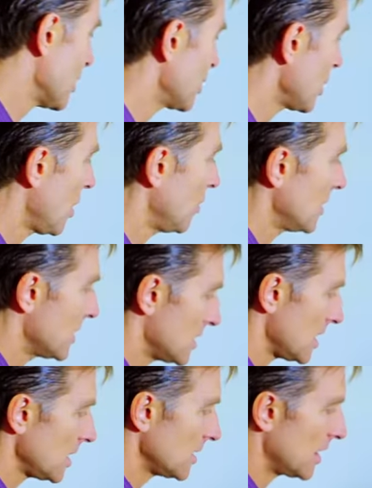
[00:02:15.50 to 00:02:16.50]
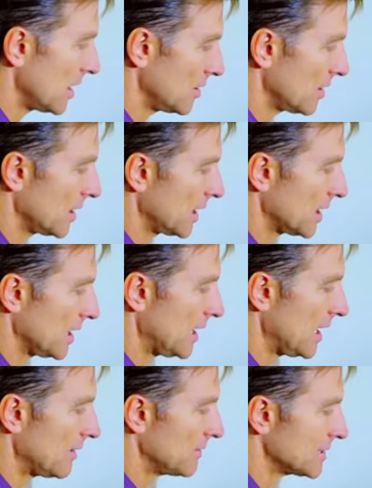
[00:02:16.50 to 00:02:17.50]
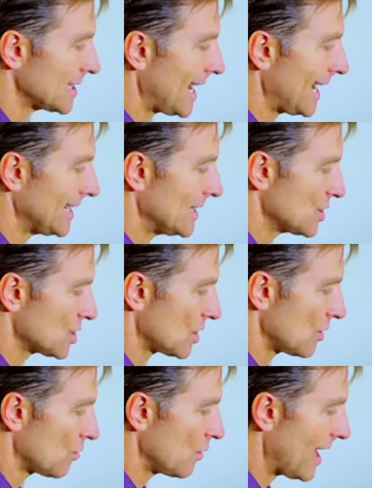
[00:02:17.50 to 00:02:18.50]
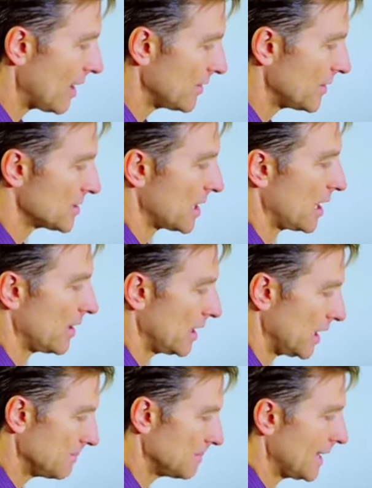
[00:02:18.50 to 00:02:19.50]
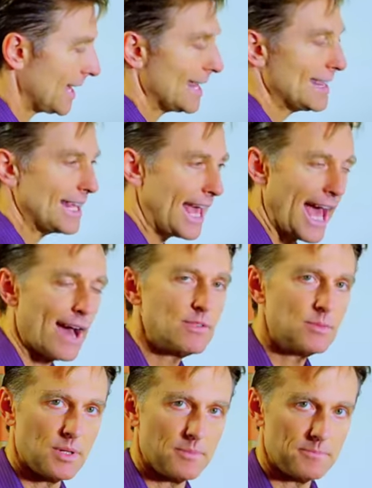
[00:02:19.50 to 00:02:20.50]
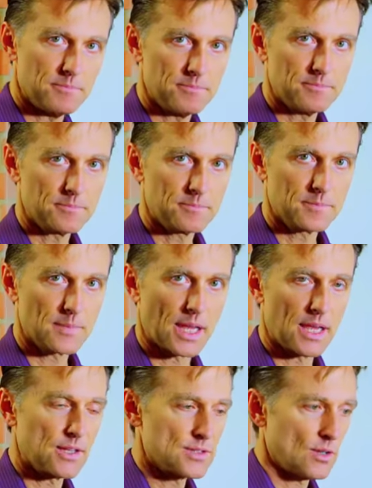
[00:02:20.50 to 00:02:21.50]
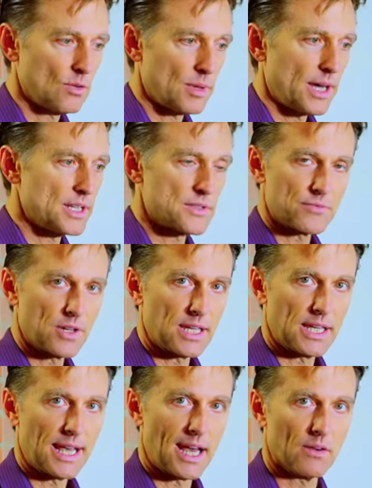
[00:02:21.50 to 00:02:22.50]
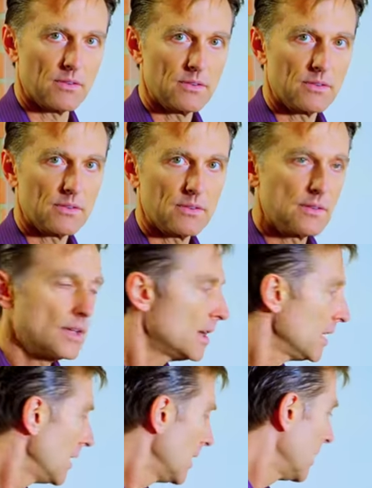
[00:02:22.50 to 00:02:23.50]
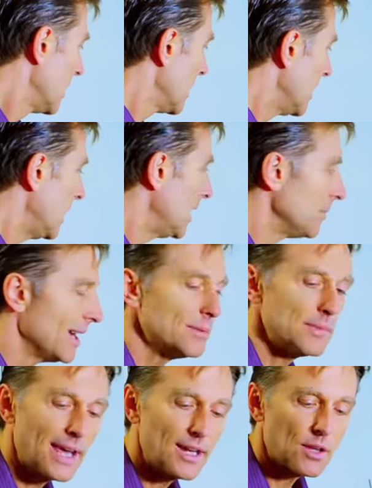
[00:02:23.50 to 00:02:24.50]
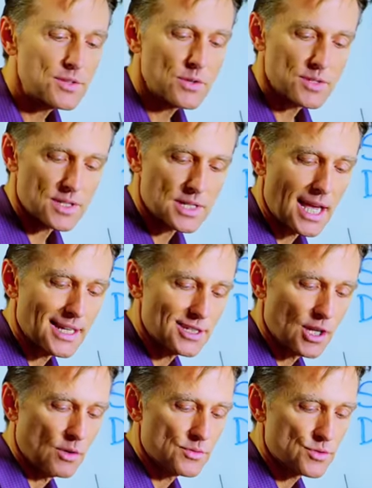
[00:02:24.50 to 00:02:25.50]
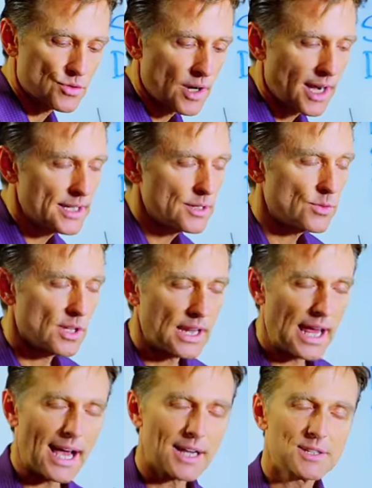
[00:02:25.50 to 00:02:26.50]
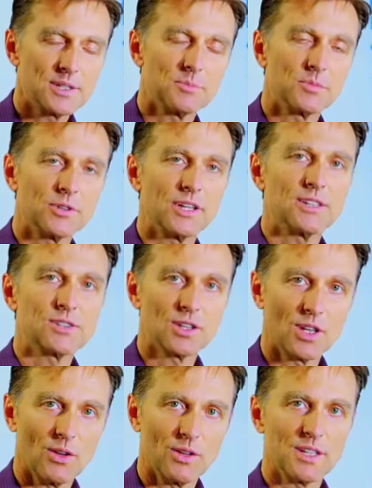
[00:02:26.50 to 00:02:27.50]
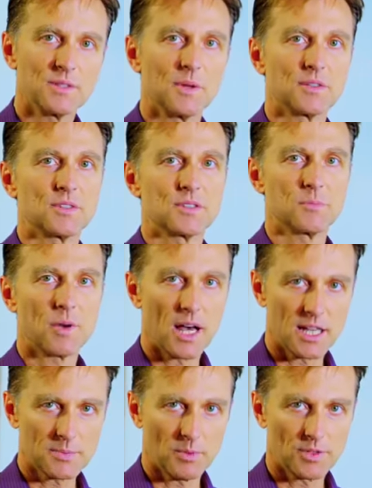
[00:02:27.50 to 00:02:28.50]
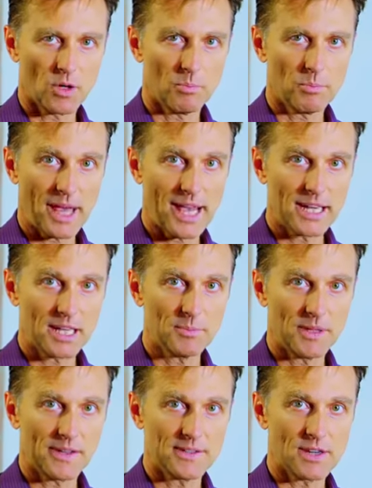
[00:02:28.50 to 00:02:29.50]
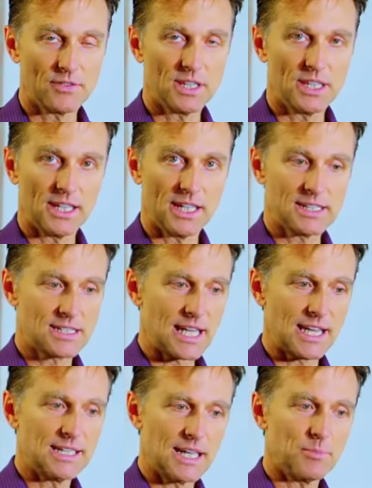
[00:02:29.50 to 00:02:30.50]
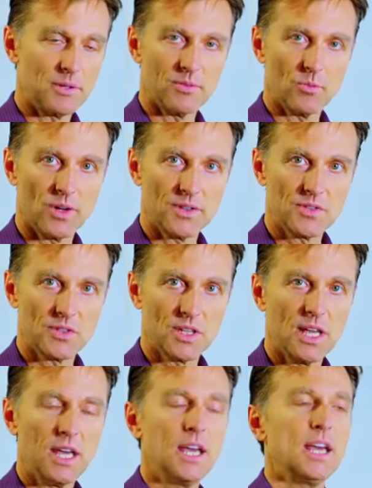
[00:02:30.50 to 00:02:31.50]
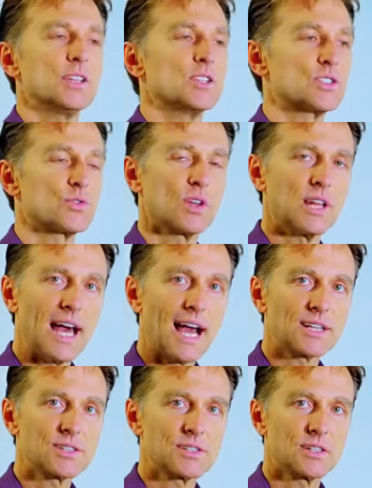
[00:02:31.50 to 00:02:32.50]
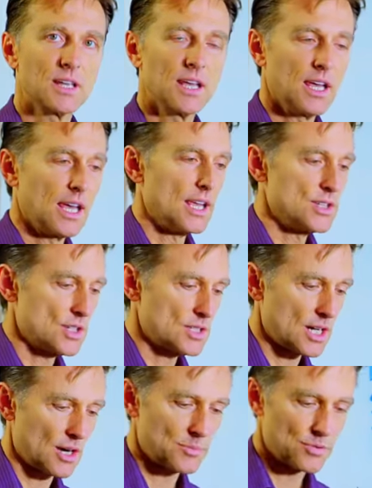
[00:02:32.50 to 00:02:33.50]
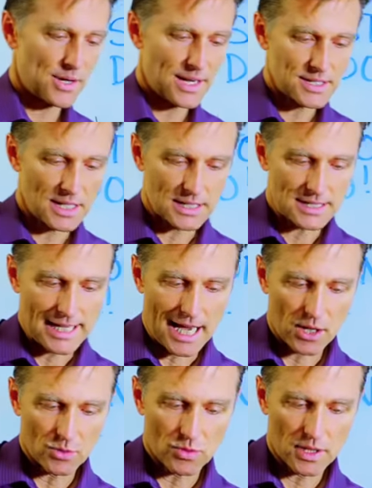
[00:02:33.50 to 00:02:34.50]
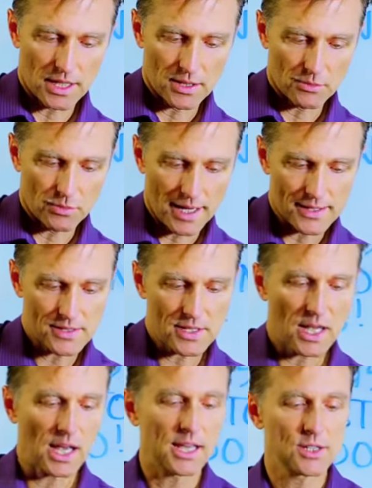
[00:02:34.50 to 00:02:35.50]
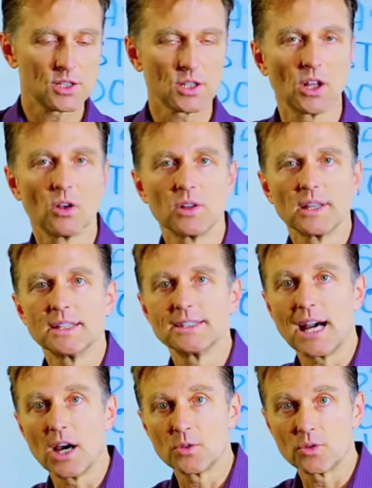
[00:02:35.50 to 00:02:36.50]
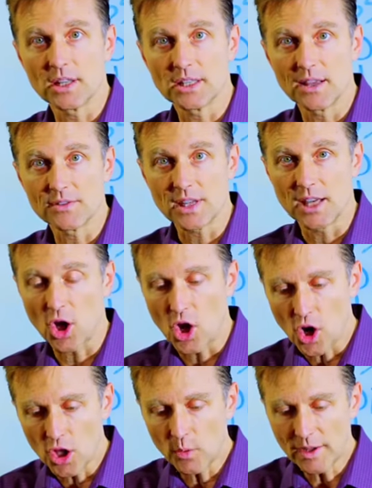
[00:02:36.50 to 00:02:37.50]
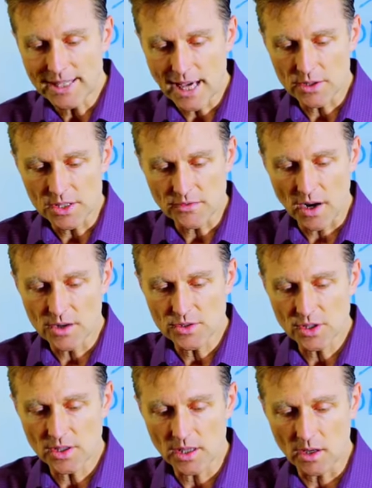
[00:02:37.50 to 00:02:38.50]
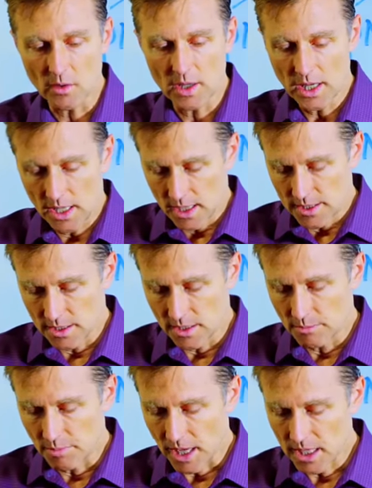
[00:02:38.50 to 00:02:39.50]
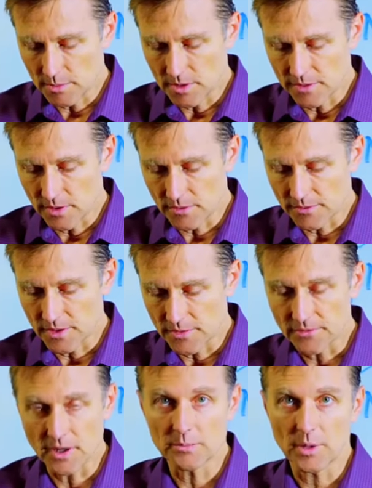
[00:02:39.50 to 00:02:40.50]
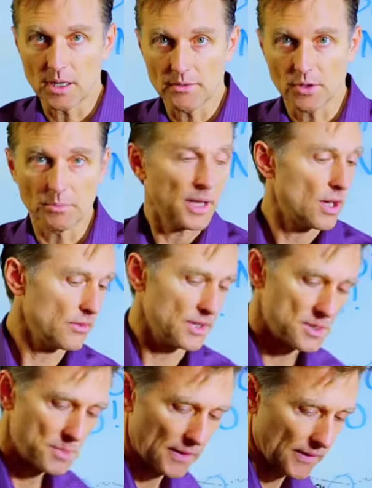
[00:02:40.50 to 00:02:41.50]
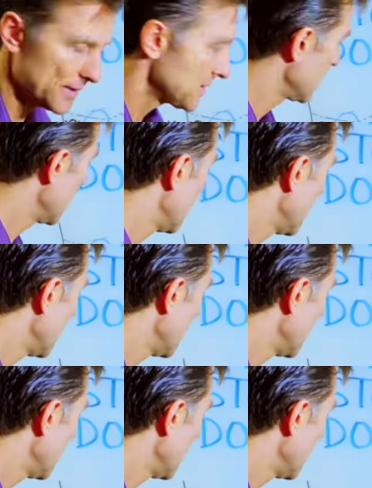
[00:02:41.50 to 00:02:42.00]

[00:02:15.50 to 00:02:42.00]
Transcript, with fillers: stone is stuck there, you're going to get a lot of tightness around this area in the abdomen, okay, because the whole body is freaking out. Um, and, and also, as a side note, try to relax and breathe slowly as much as possible. Don't panic, because everything gets tightened up even worse. Just relax and just start pressing downward on the right side, slowly downward on the left side, all the way down as far as you can go to the bottom of your, the front part of your pelvis, because